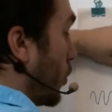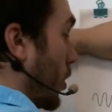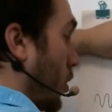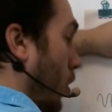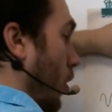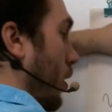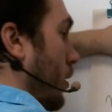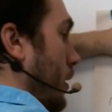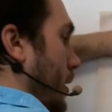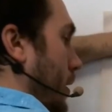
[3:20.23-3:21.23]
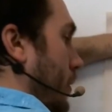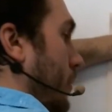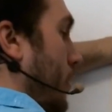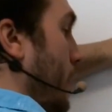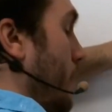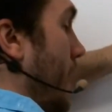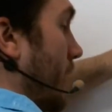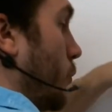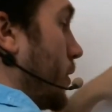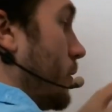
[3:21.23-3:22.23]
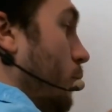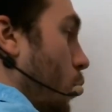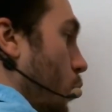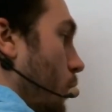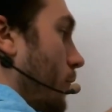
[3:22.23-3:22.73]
coil here that will move